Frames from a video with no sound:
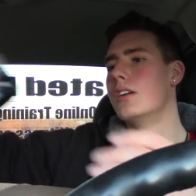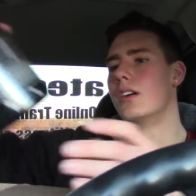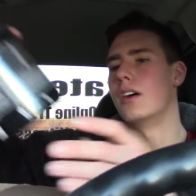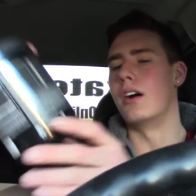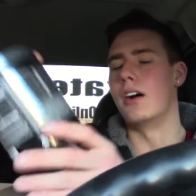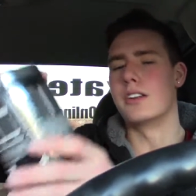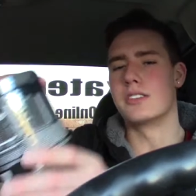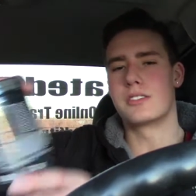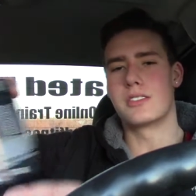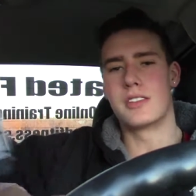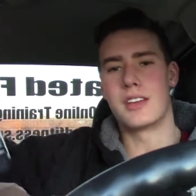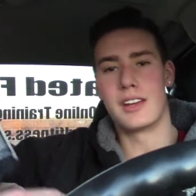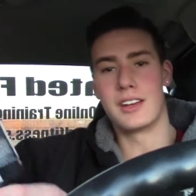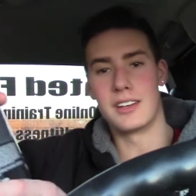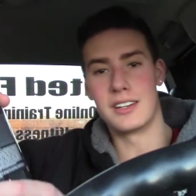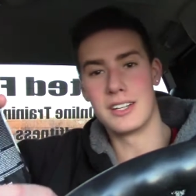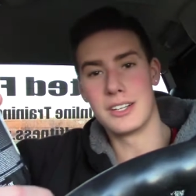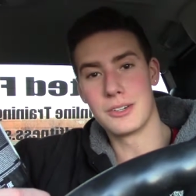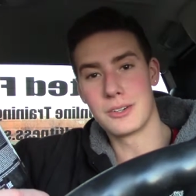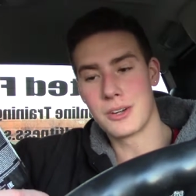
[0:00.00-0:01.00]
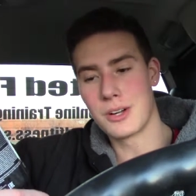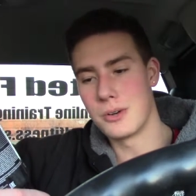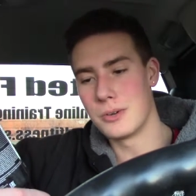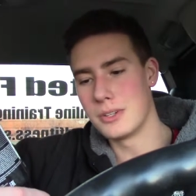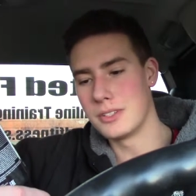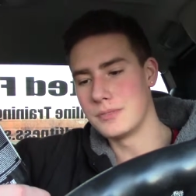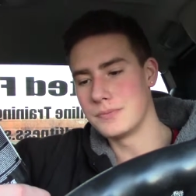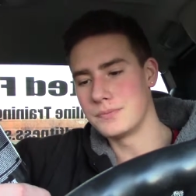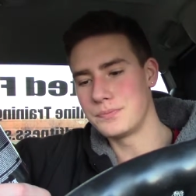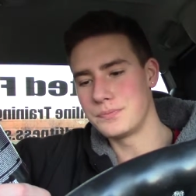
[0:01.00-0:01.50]
All right, so they had a deal
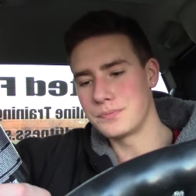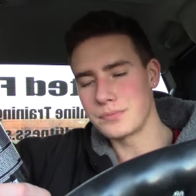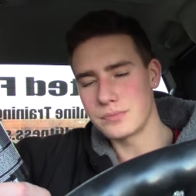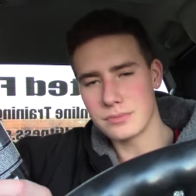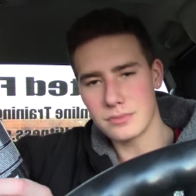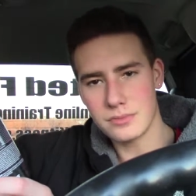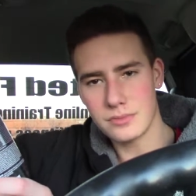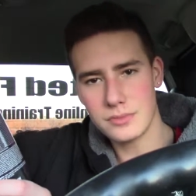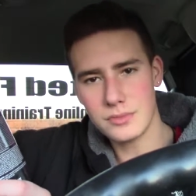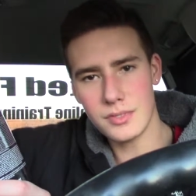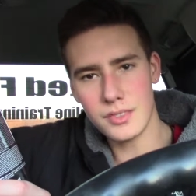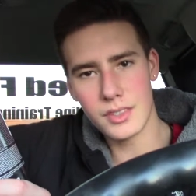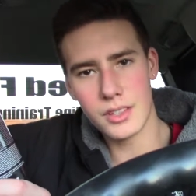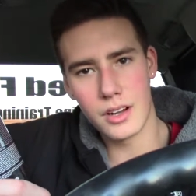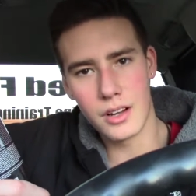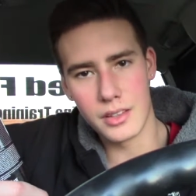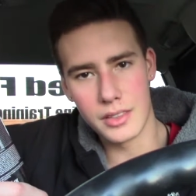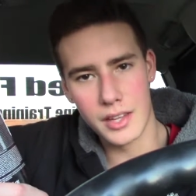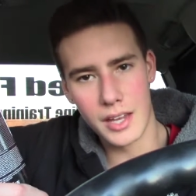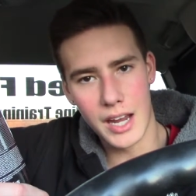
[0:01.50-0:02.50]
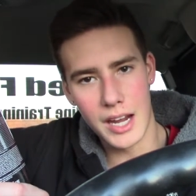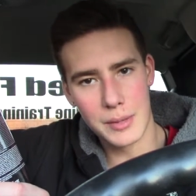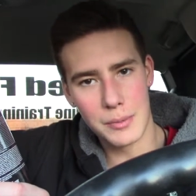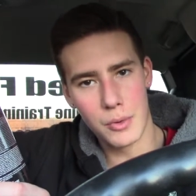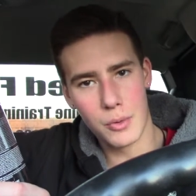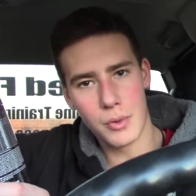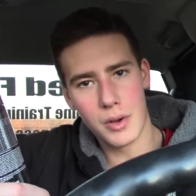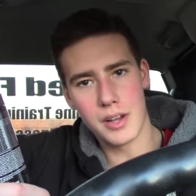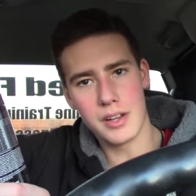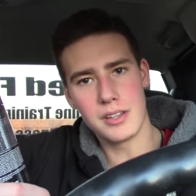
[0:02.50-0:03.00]
going on the
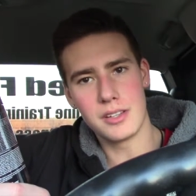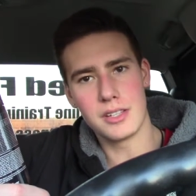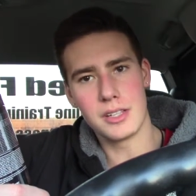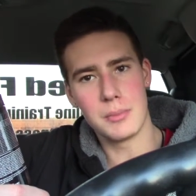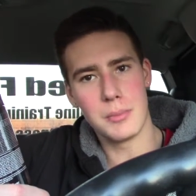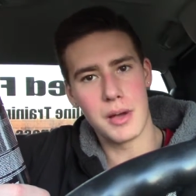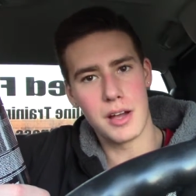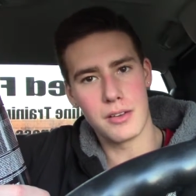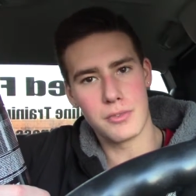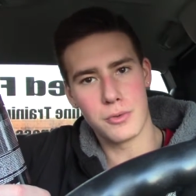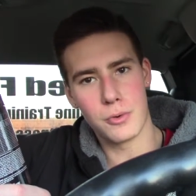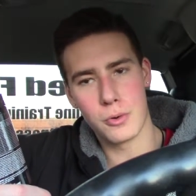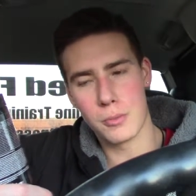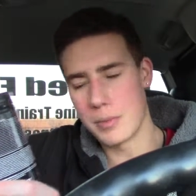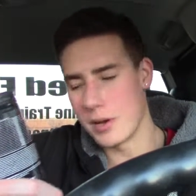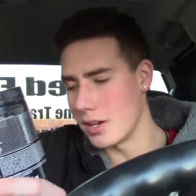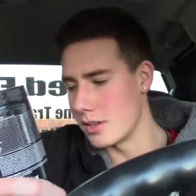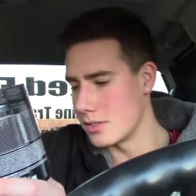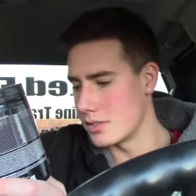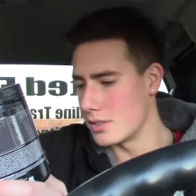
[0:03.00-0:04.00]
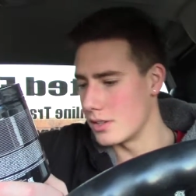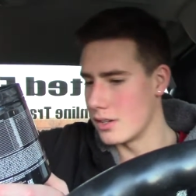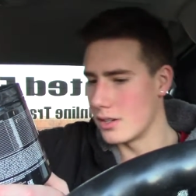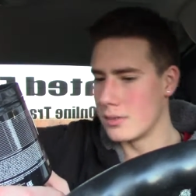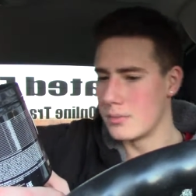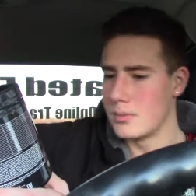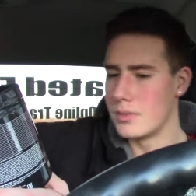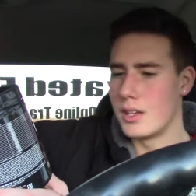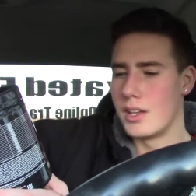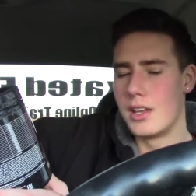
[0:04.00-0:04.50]
Animal Whey. You buy a four pound
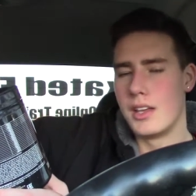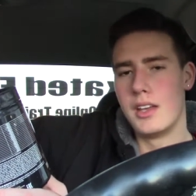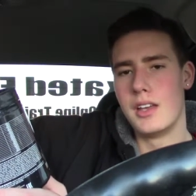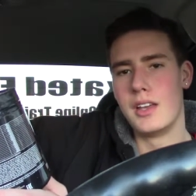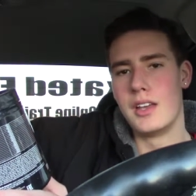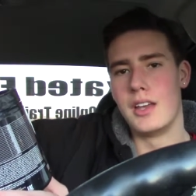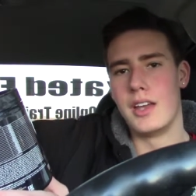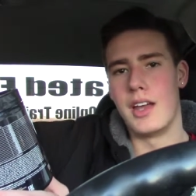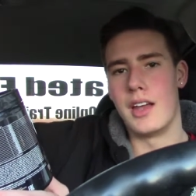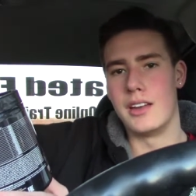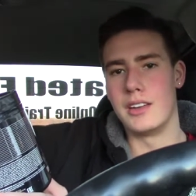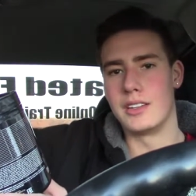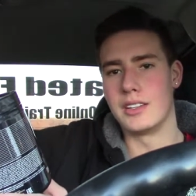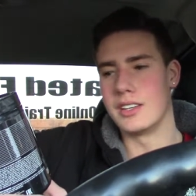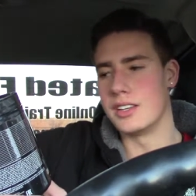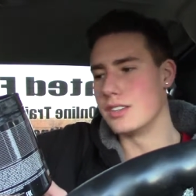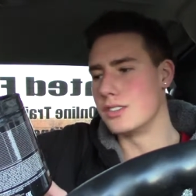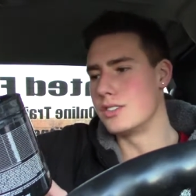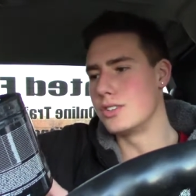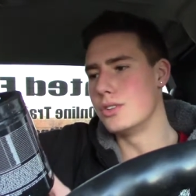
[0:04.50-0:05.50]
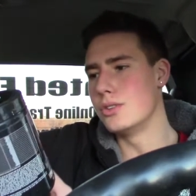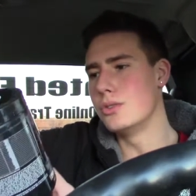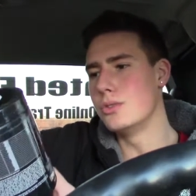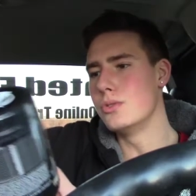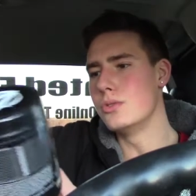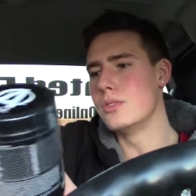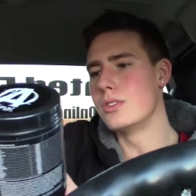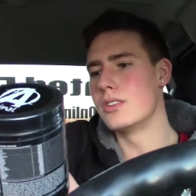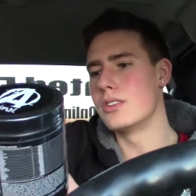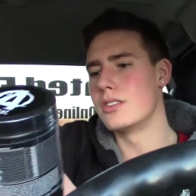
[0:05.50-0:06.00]
tub and you can get
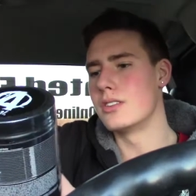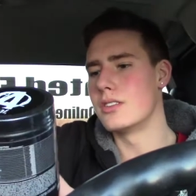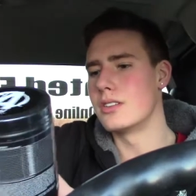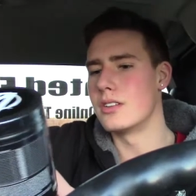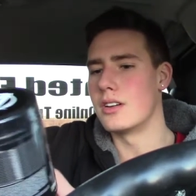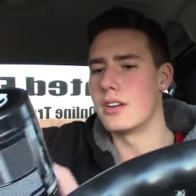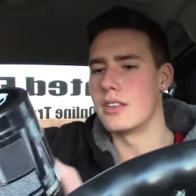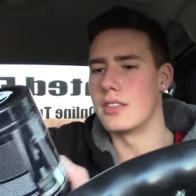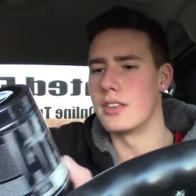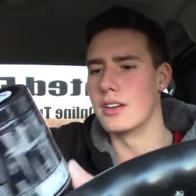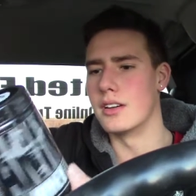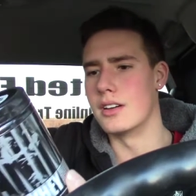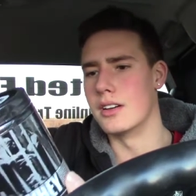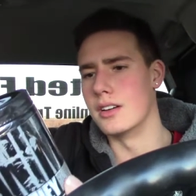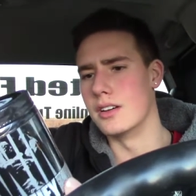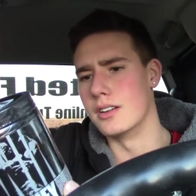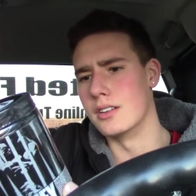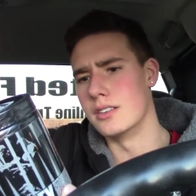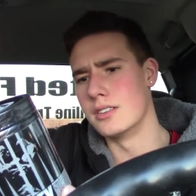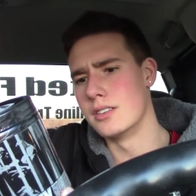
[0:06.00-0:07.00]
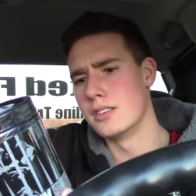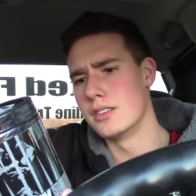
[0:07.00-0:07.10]
two of the uh,